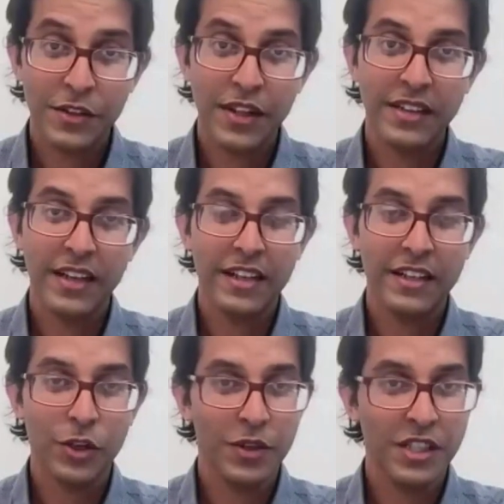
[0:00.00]
so that's
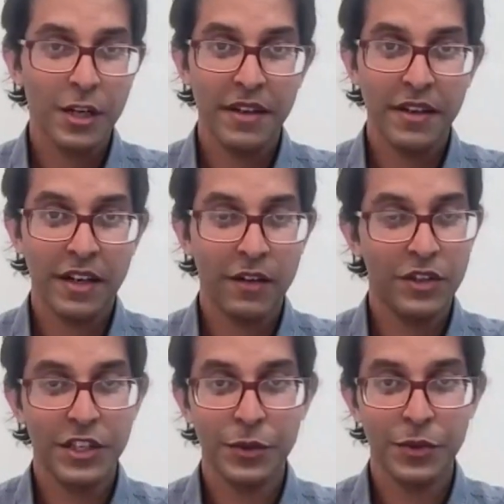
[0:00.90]
always going to be a
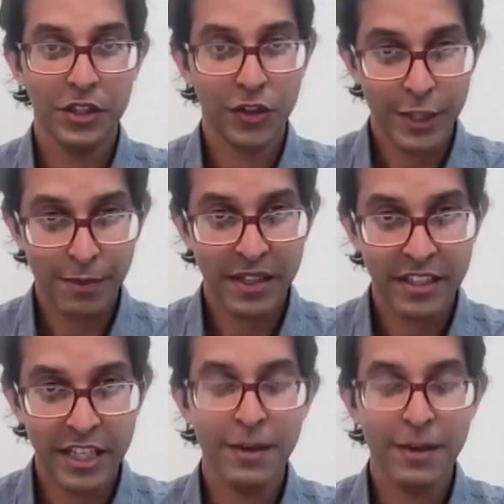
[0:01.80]
conversation with the transplant team.